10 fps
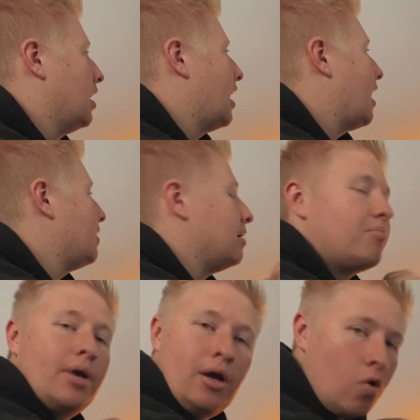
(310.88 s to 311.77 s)
and then
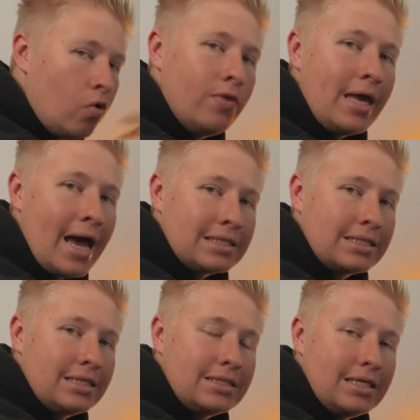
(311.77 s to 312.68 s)
bring all the
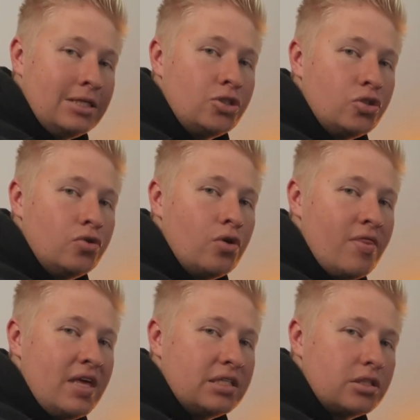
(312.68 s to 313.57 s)
assets into this